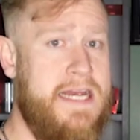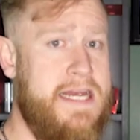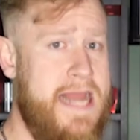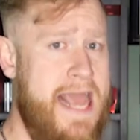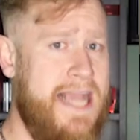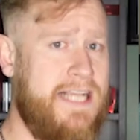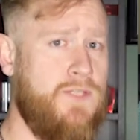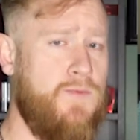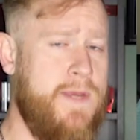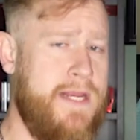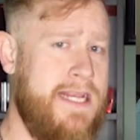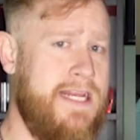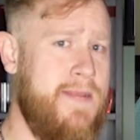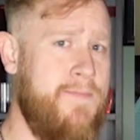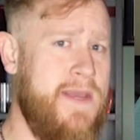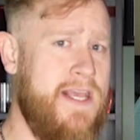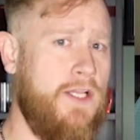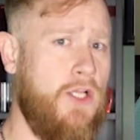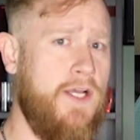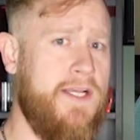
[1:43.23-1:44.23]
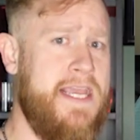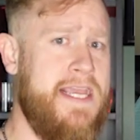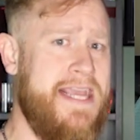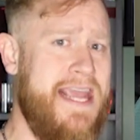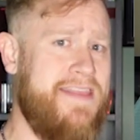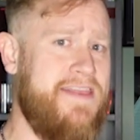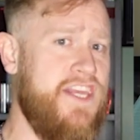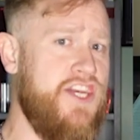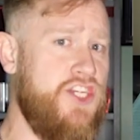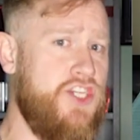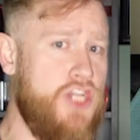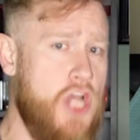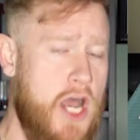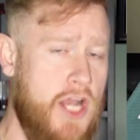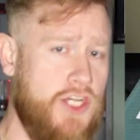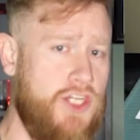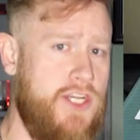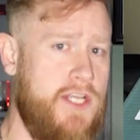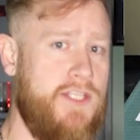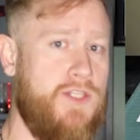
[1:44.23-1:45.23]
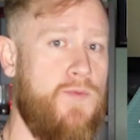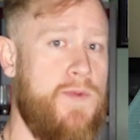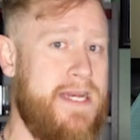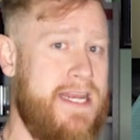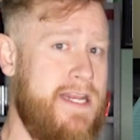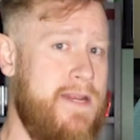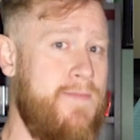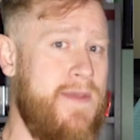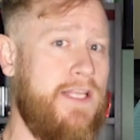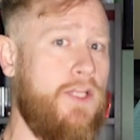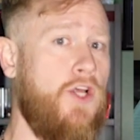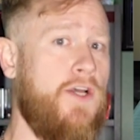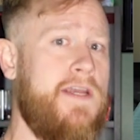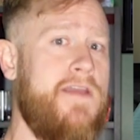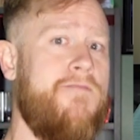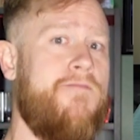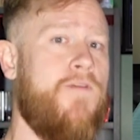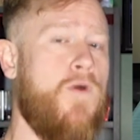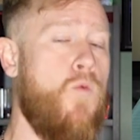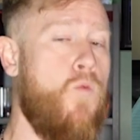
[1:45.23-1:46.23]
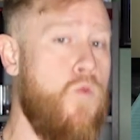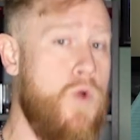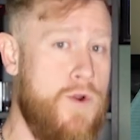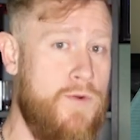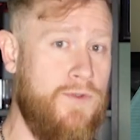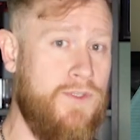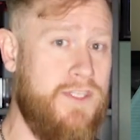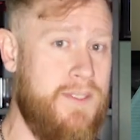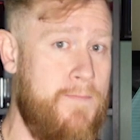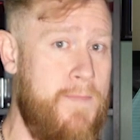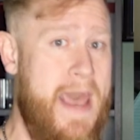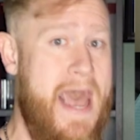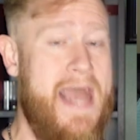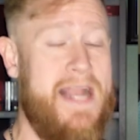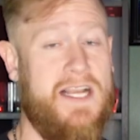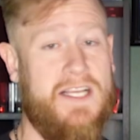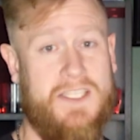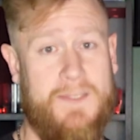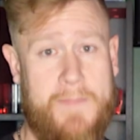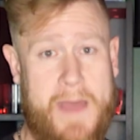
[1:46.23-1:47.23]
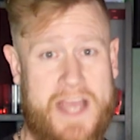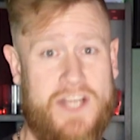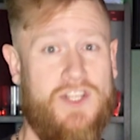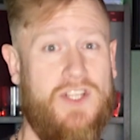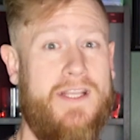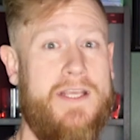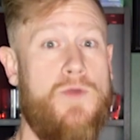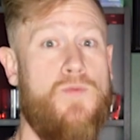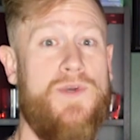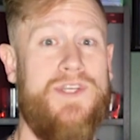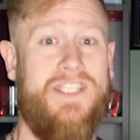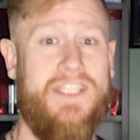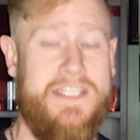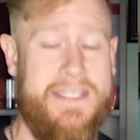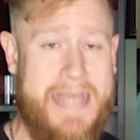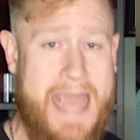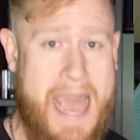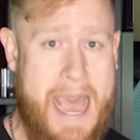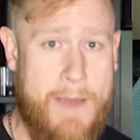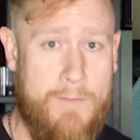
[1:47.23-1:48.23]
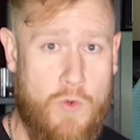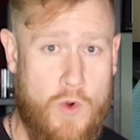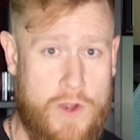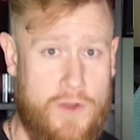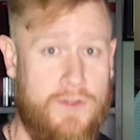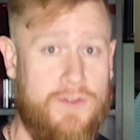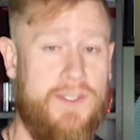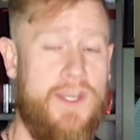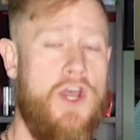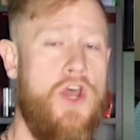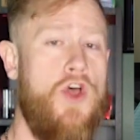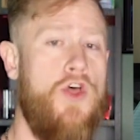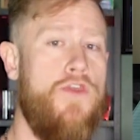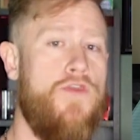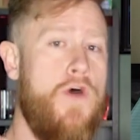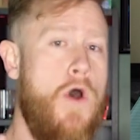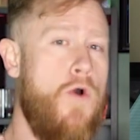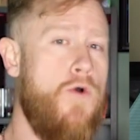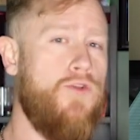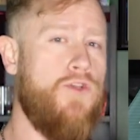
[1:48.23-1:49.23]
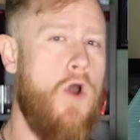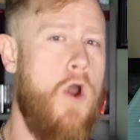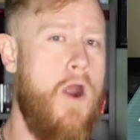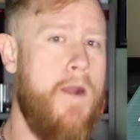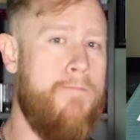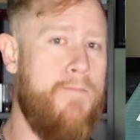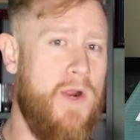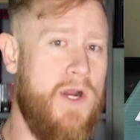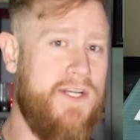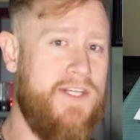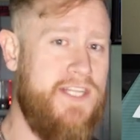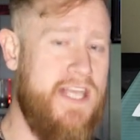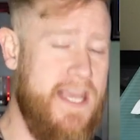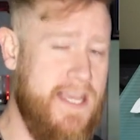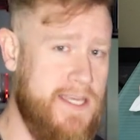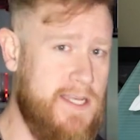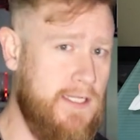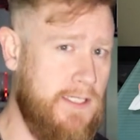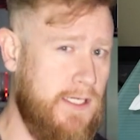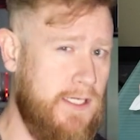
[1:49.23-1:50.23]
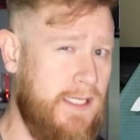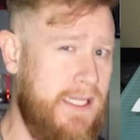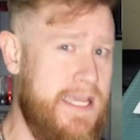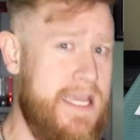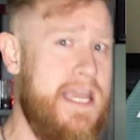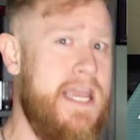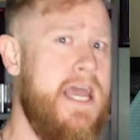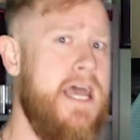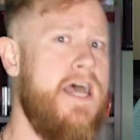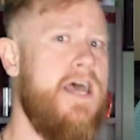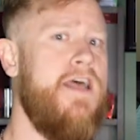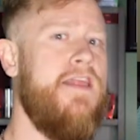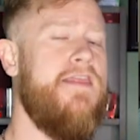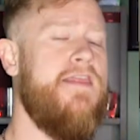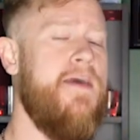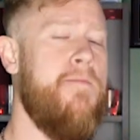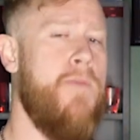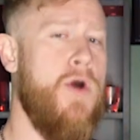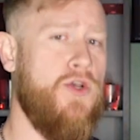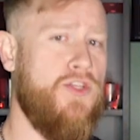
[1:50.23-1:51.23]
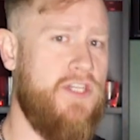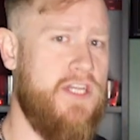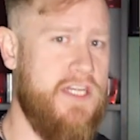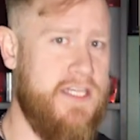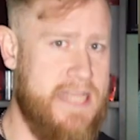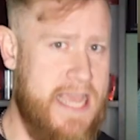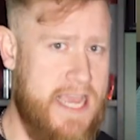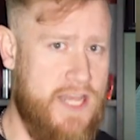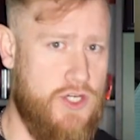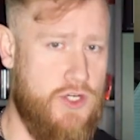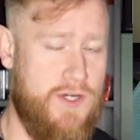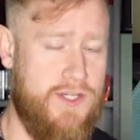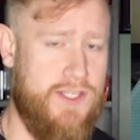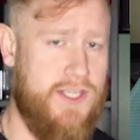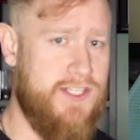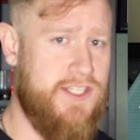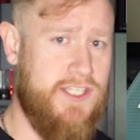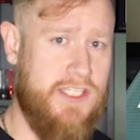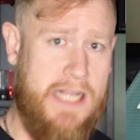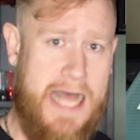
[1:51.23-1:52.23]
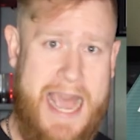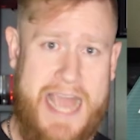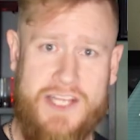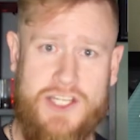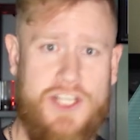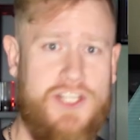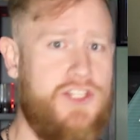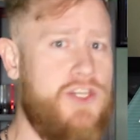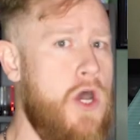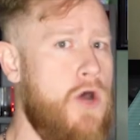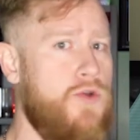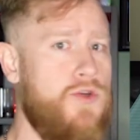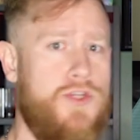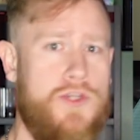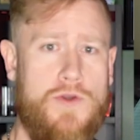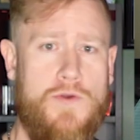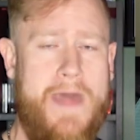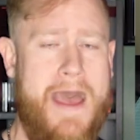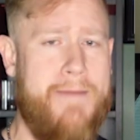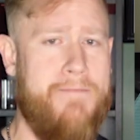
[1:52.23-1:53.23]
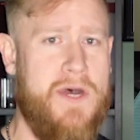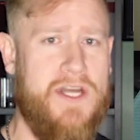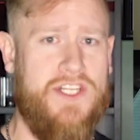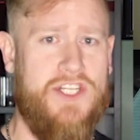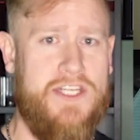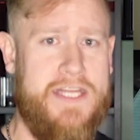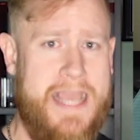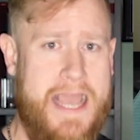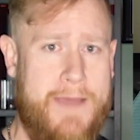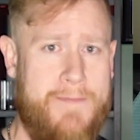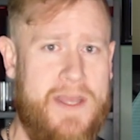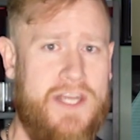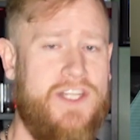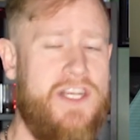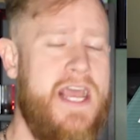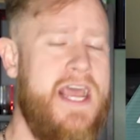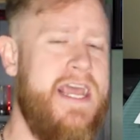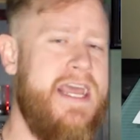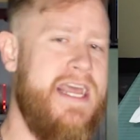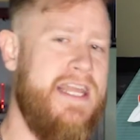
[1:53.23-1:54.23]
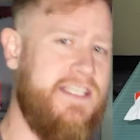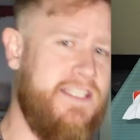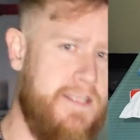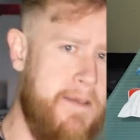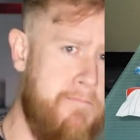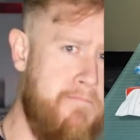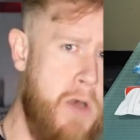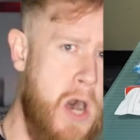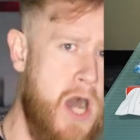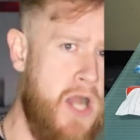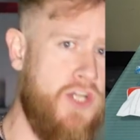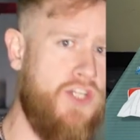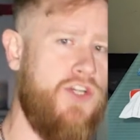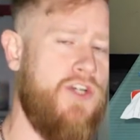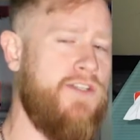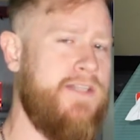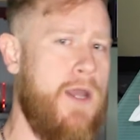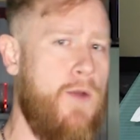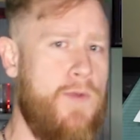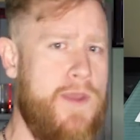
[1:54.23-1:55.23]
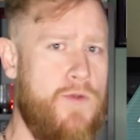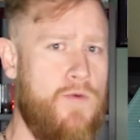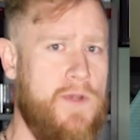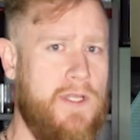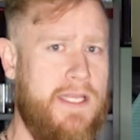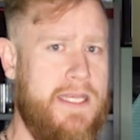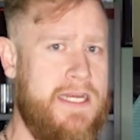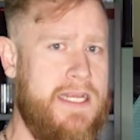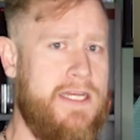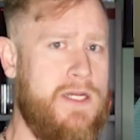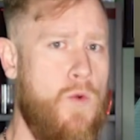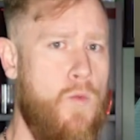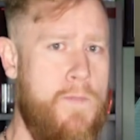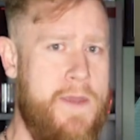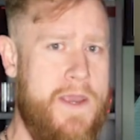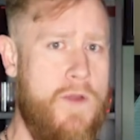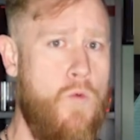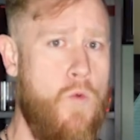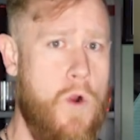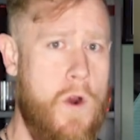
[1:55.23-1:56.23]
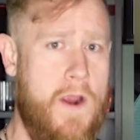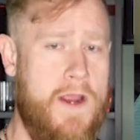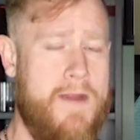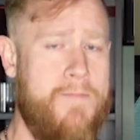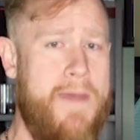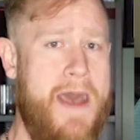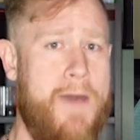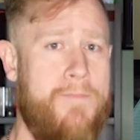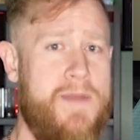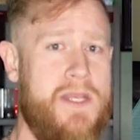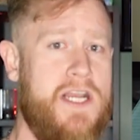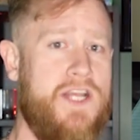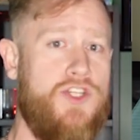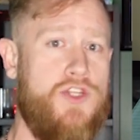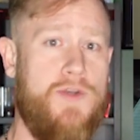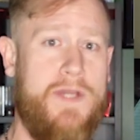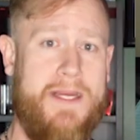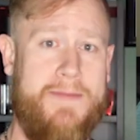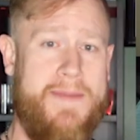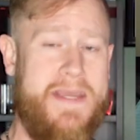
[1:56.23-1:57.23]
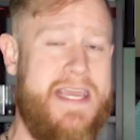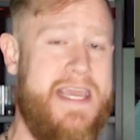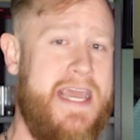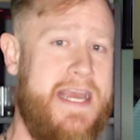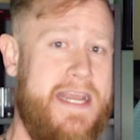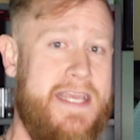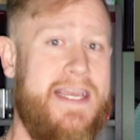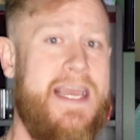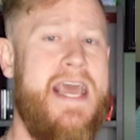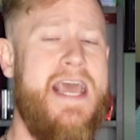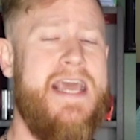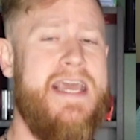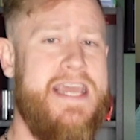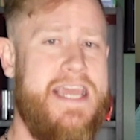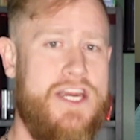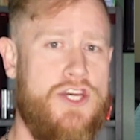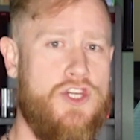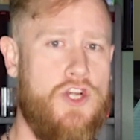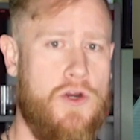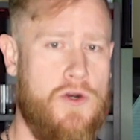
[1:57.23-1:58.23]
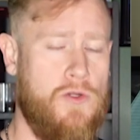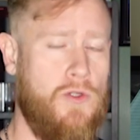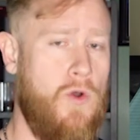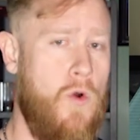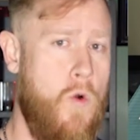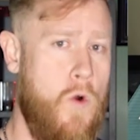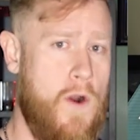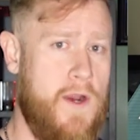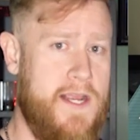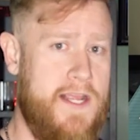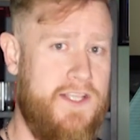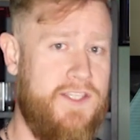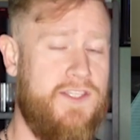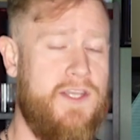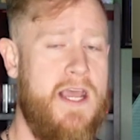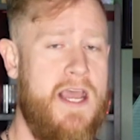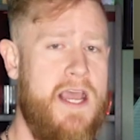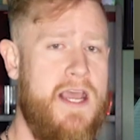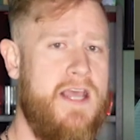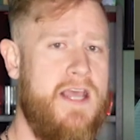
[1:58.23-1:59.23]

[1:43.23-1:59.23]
Next, we need to be looking at the junctions. We need to be looking for wounds to pack, especially with stab wounds. Those are particularly the most dangerous. Slashes don't do that much damage. It's the punctures that we really need to be worried about because you can be hitting internal organs.